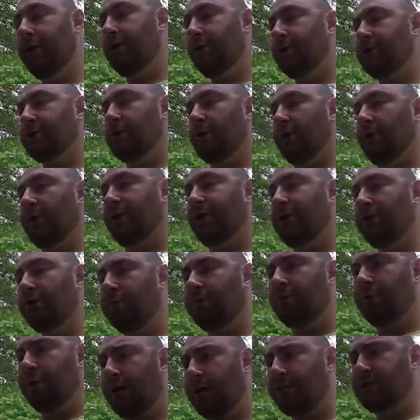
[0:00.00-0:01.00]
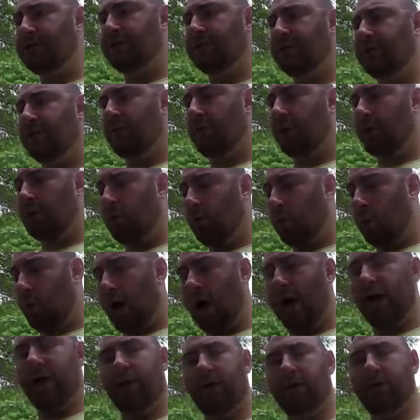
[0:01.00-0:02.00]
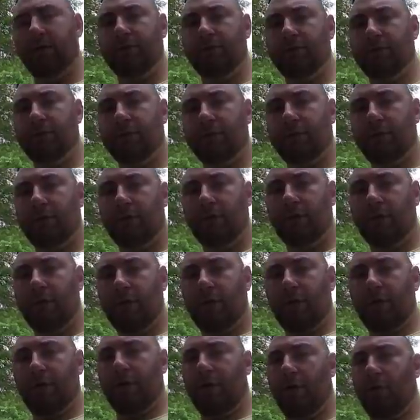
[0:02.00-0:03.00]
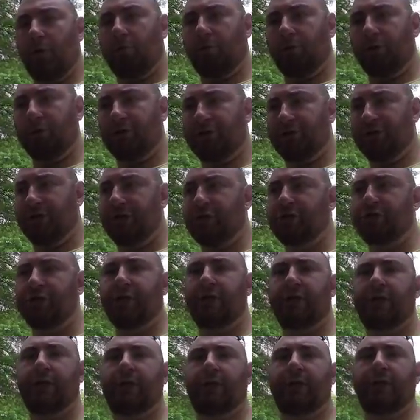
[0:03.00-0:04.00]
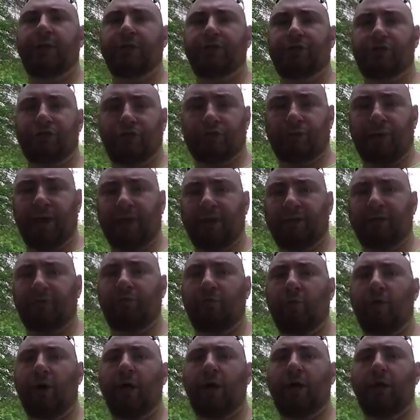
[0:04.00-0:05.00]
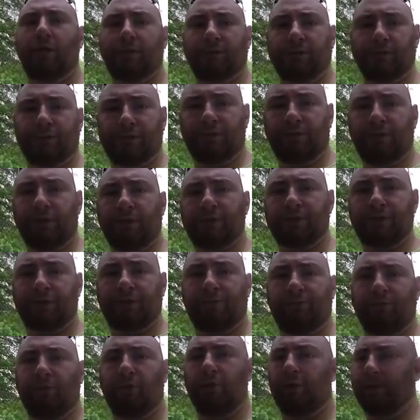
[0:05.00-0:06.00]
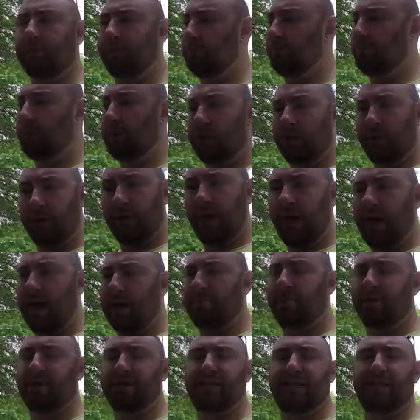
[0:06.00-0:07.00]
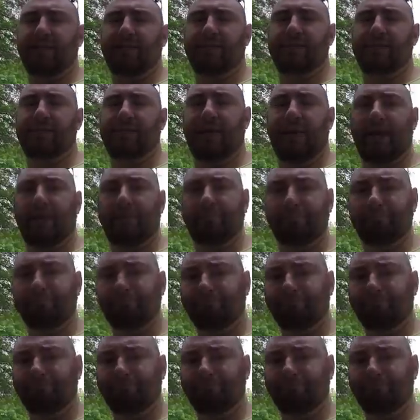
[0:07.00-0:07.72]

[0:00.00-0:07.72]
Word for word: So when I do a project that requires, you know, precision and strength of welds and so on and so forth, you know, yeah, I bust out the TIG.